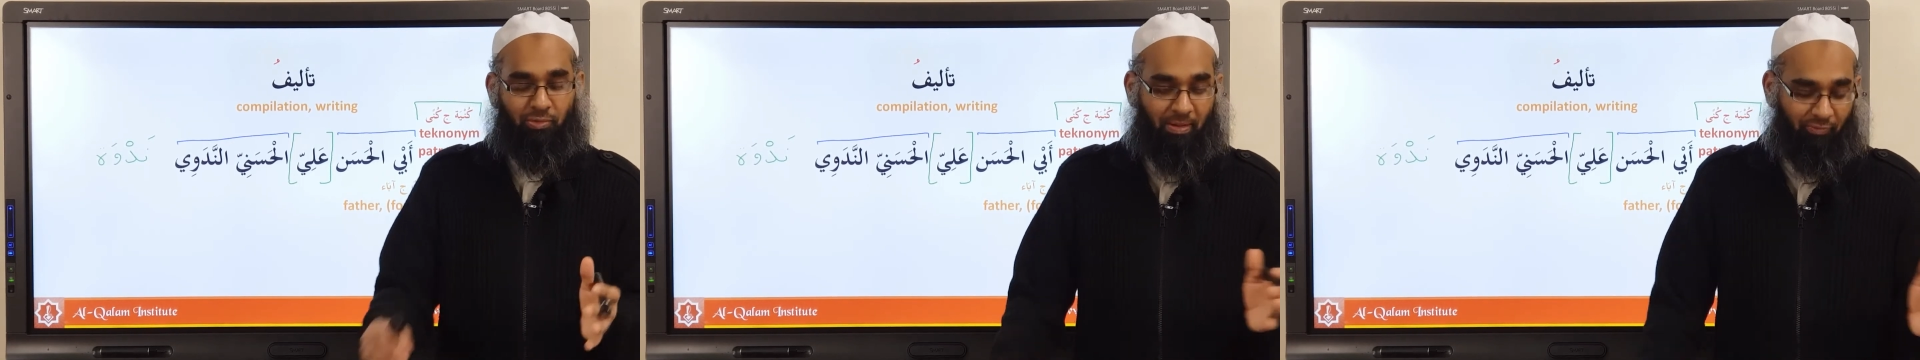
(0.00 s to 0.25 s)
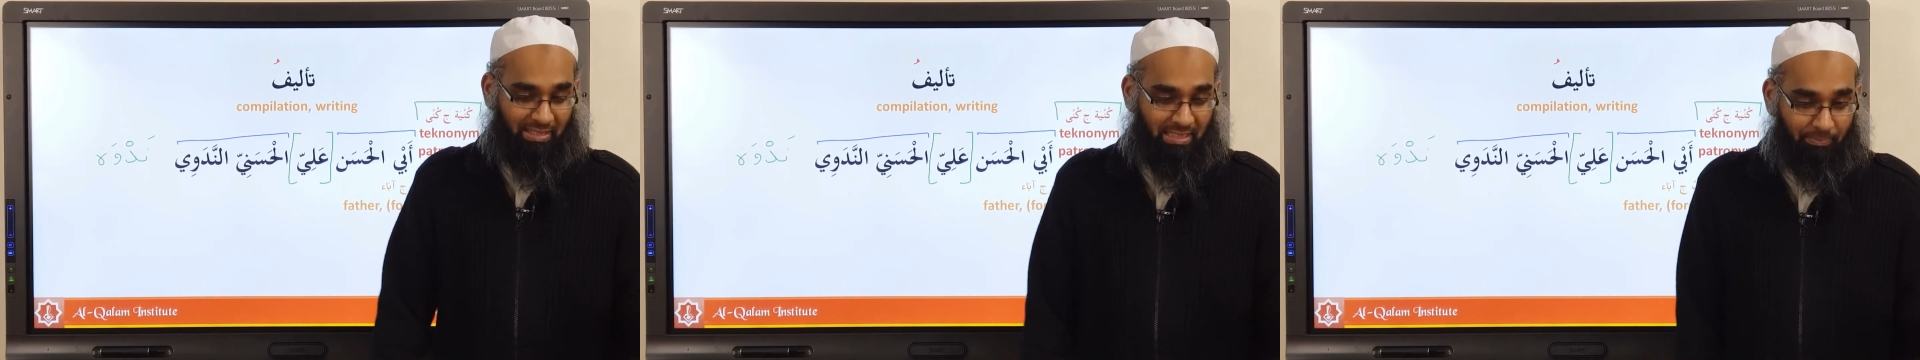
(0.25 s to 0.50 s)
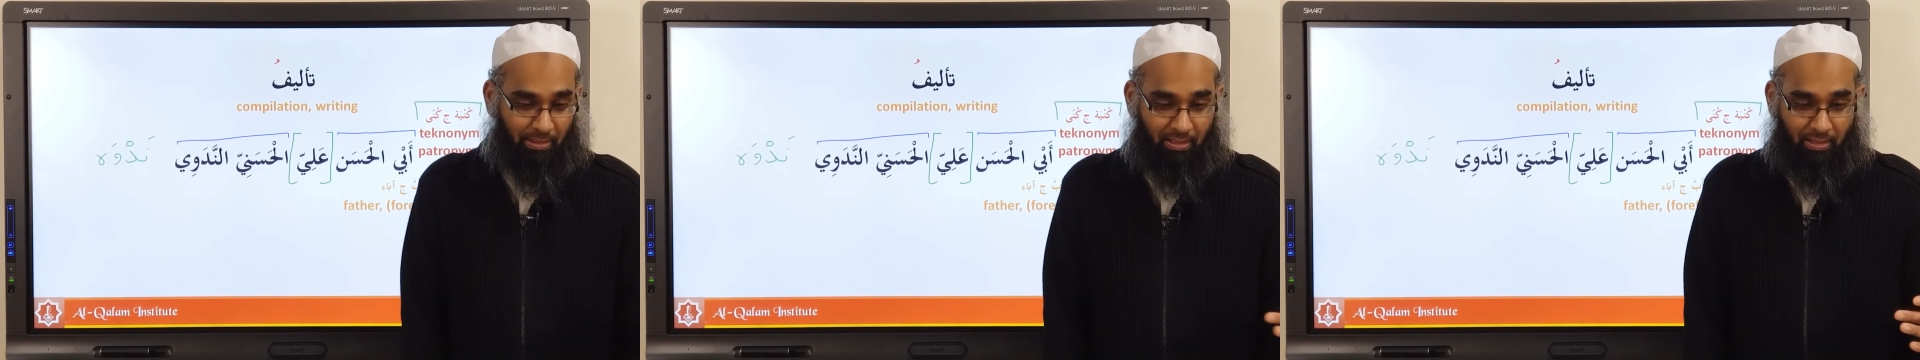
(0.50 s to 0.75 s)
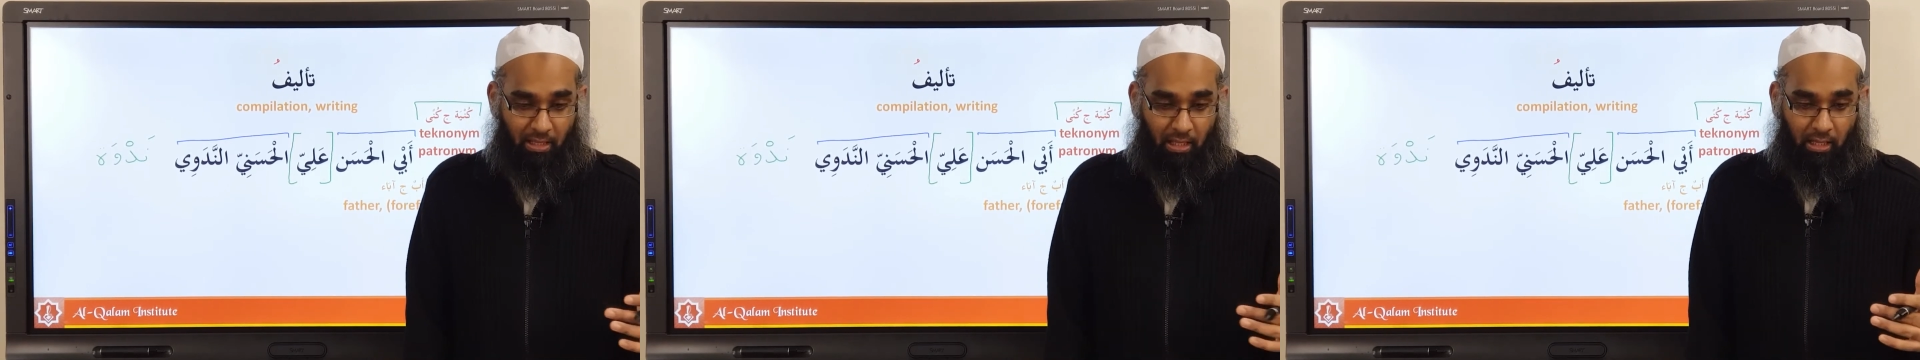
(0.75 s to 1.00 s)
But for example,
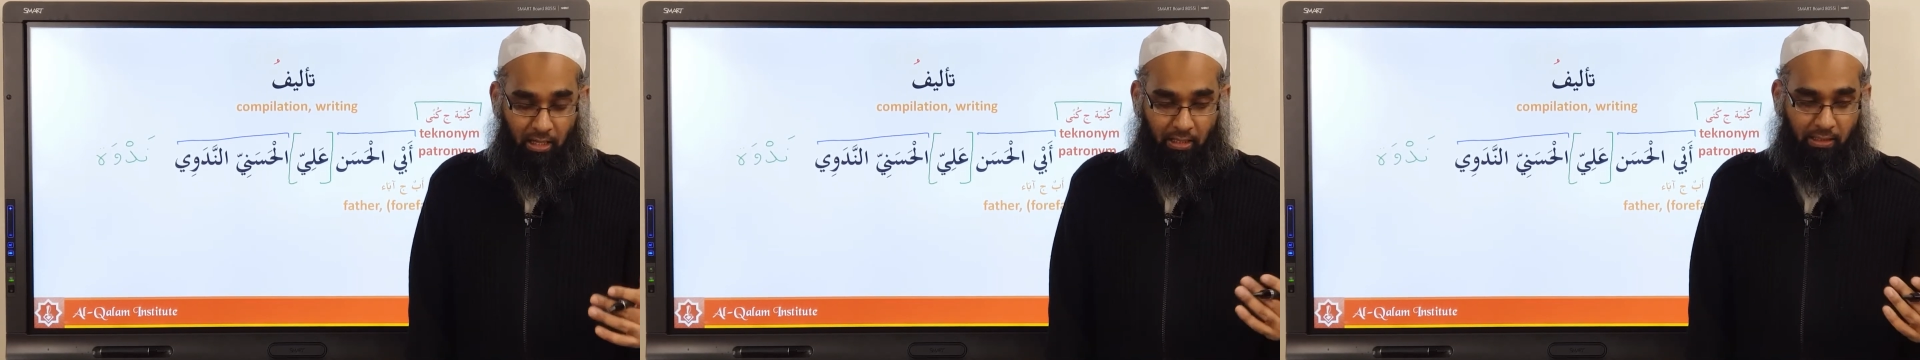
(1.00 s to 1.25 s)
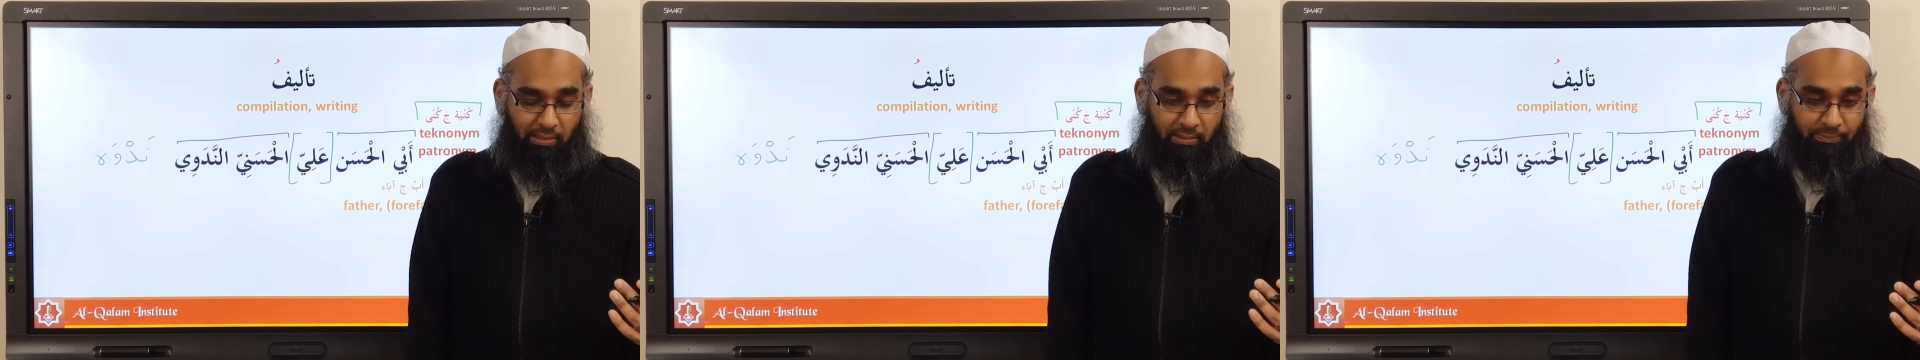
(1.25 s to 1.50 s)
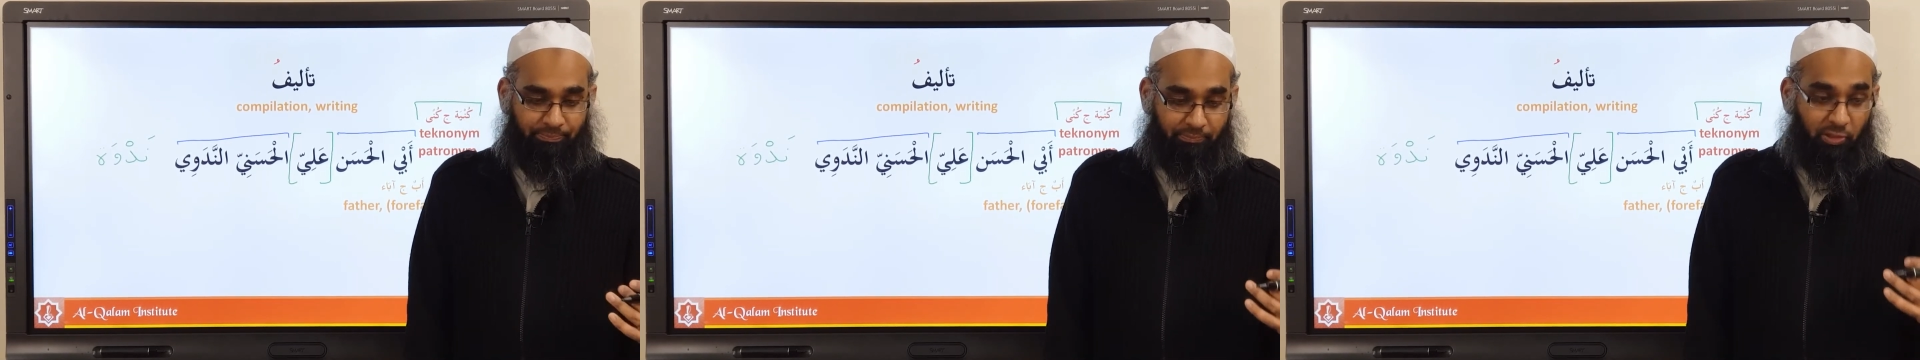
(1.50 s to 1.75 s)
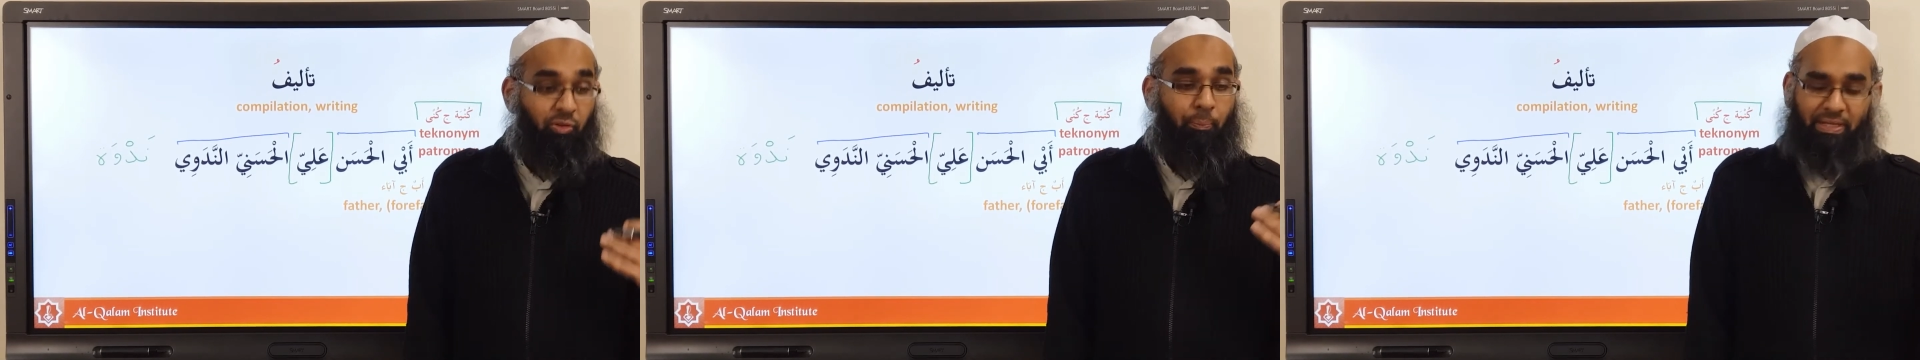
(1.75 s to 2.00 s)
you're from